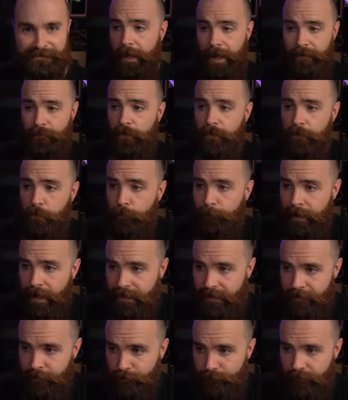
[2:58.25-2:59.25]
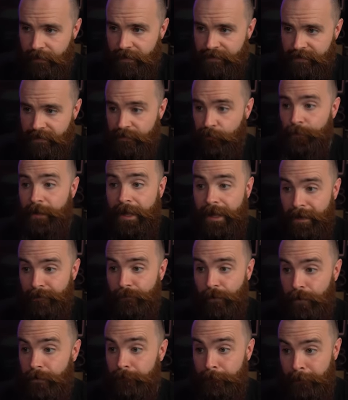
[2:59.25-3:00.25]
We have our loopback interface, and then we have
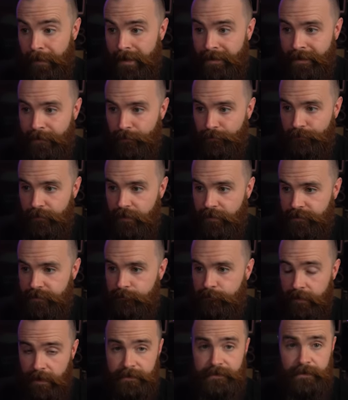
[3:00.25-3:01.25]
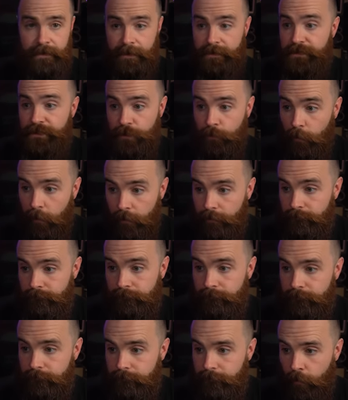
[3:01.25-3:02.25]
our main interface, connecting us to our
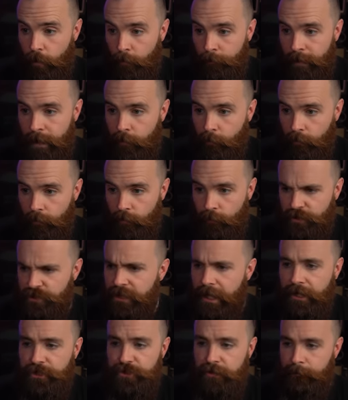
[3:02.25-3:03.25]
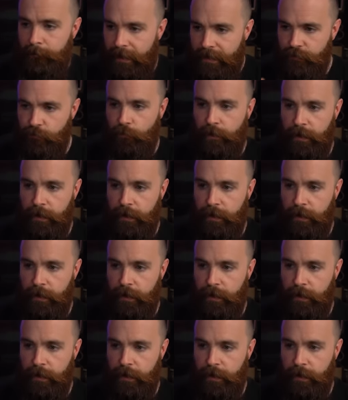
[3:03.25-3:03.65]
home network, which actually, by the